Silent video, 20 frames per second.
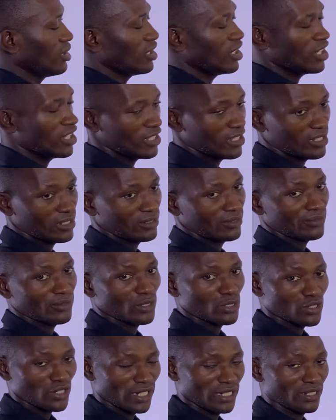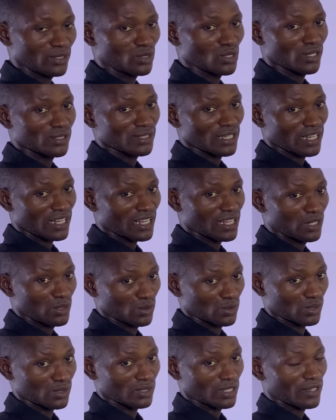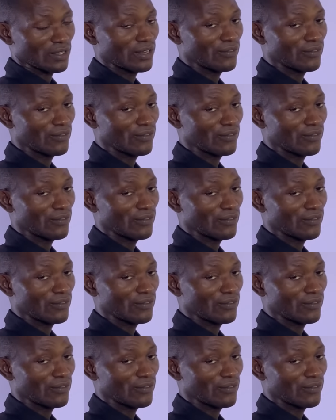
in creditors account